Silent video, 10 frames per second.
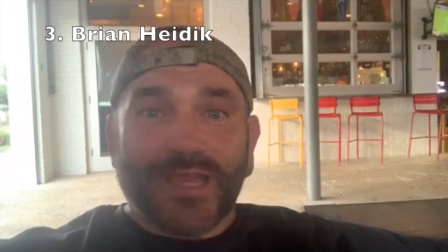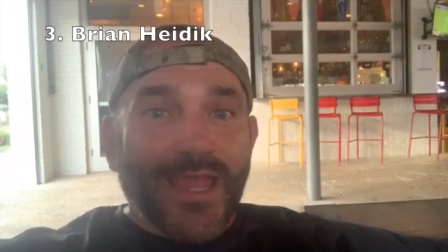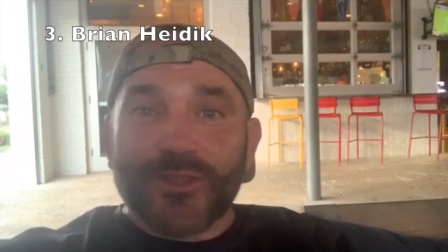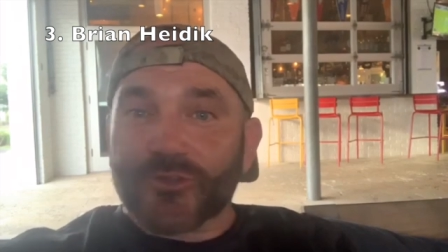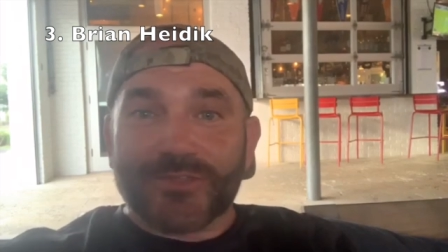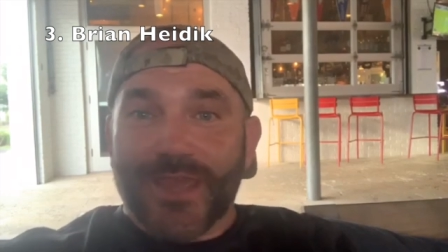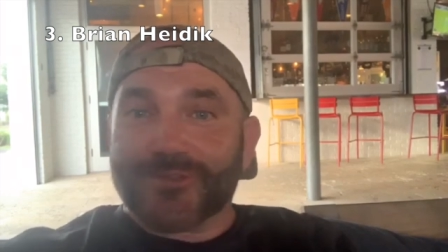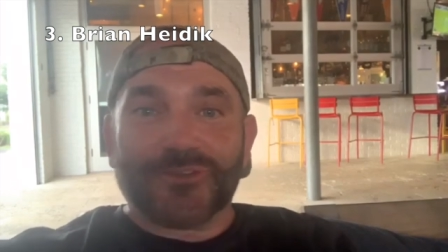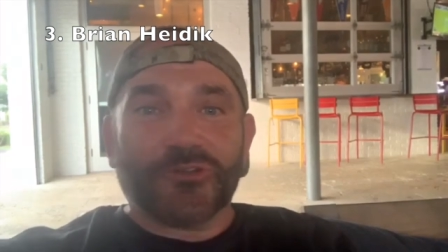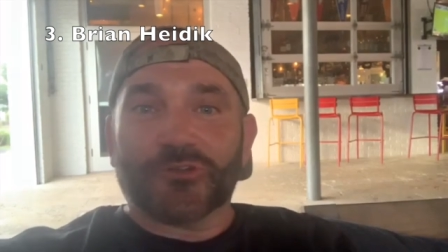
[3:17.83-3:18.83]
Tiger
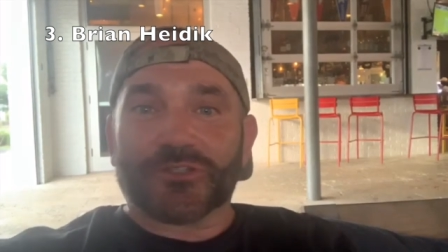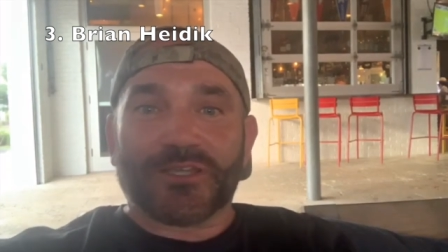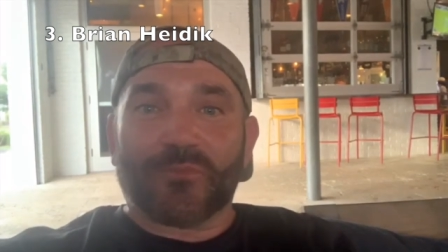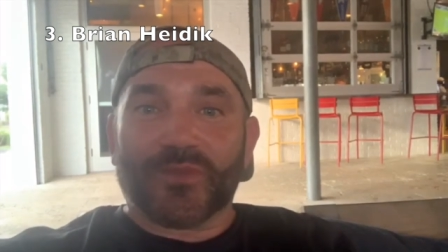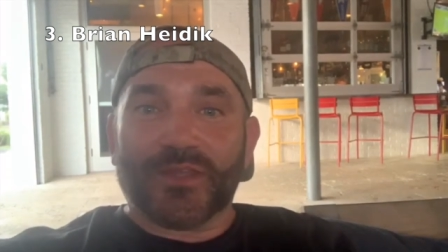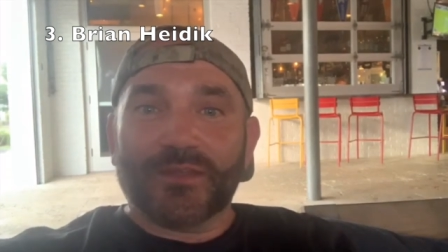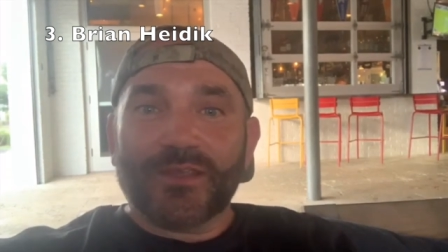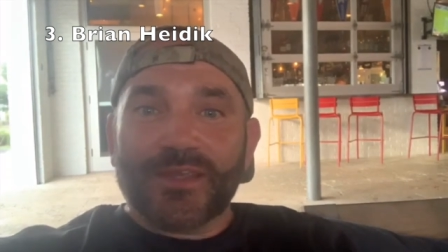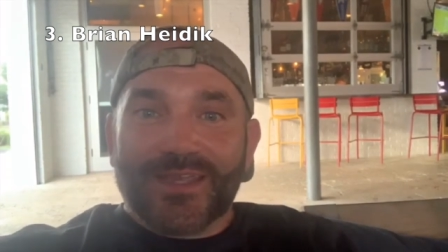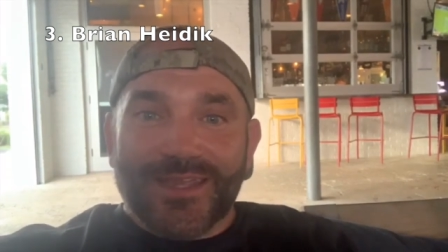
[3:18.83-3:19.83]
tattoo or something,
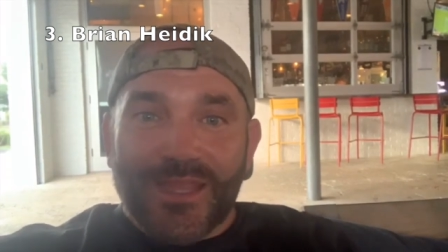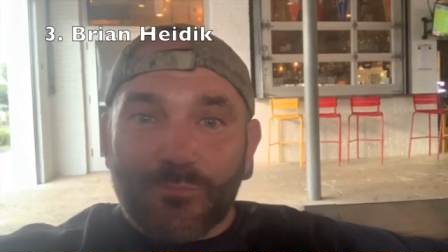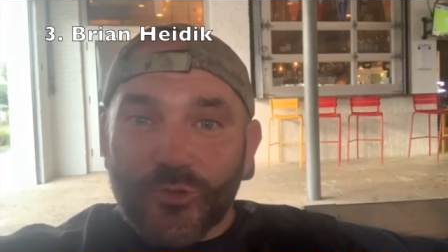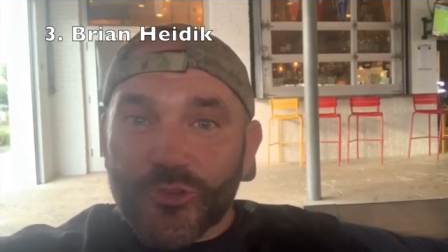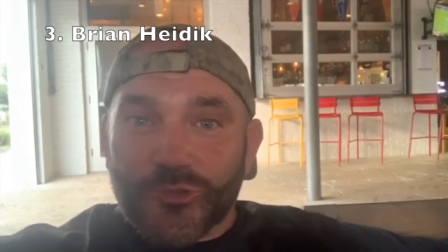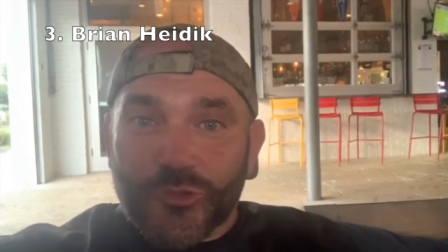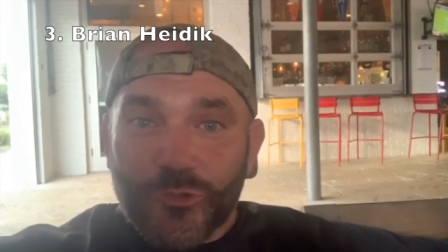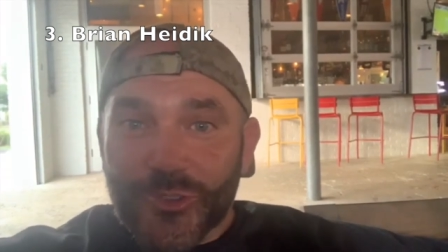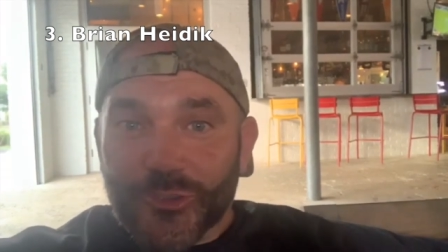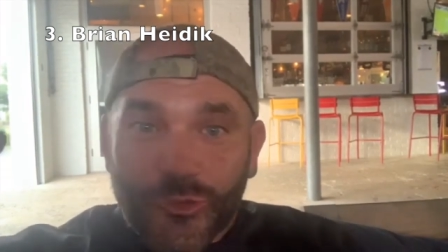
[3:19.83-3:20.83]
and they put
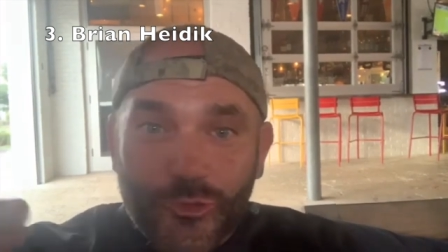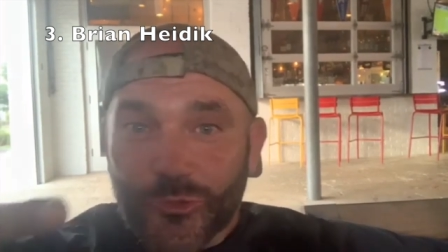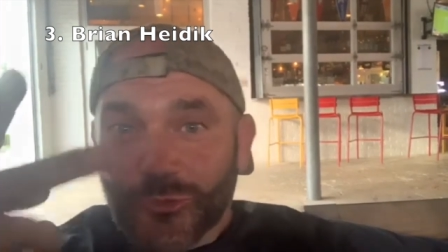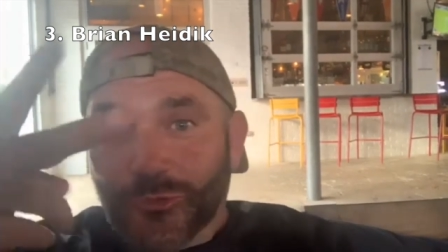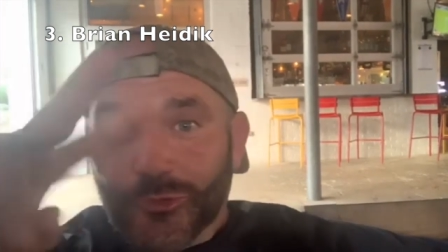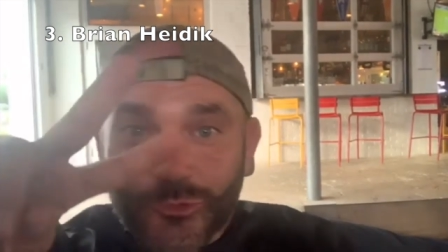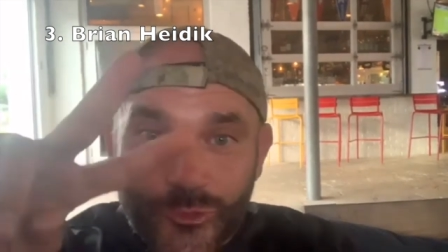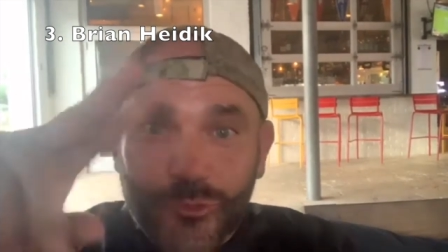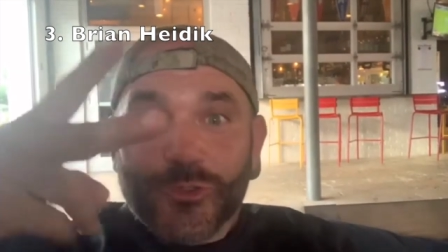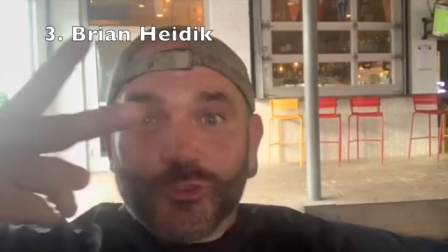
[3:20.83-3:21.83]
two and two
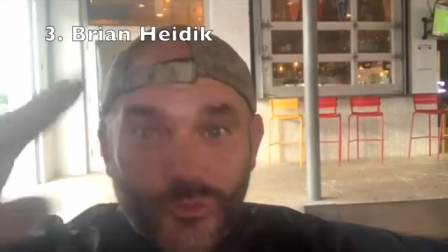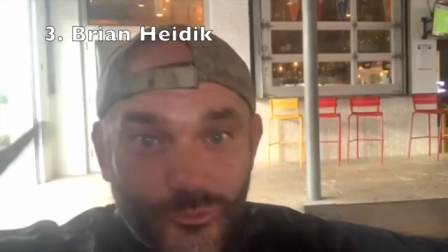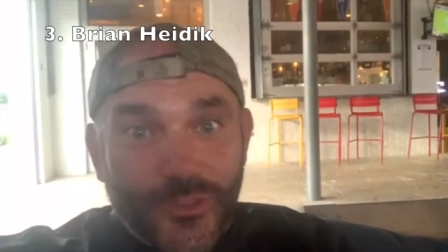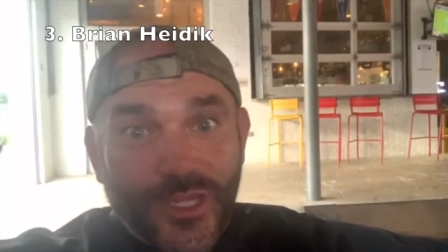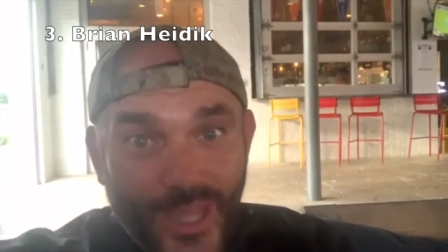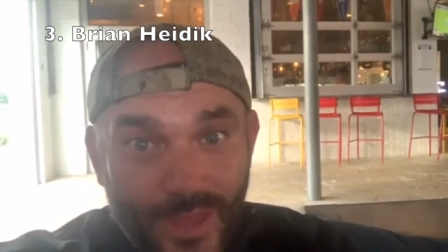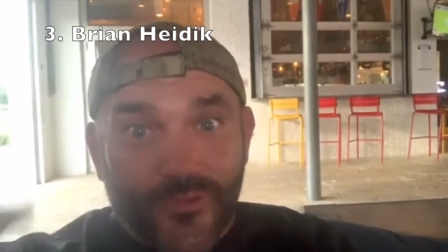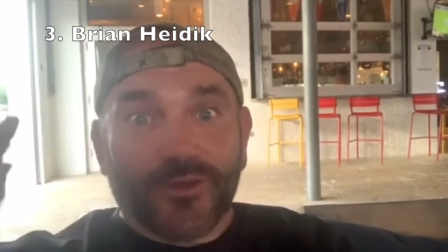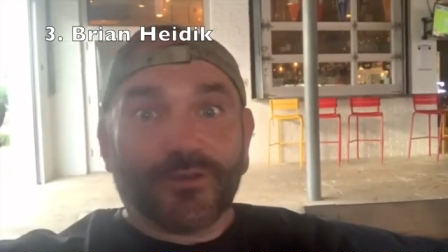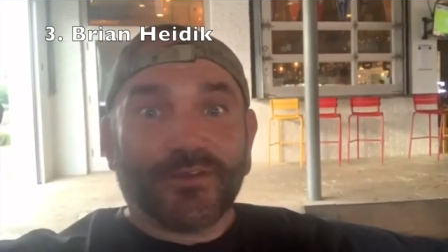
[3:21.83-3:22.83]

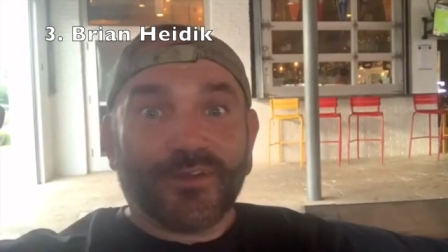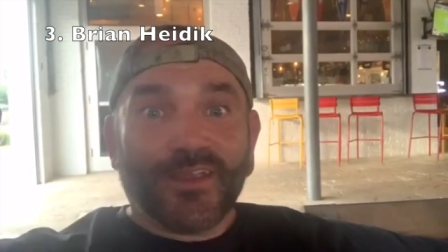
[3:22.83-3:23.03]
together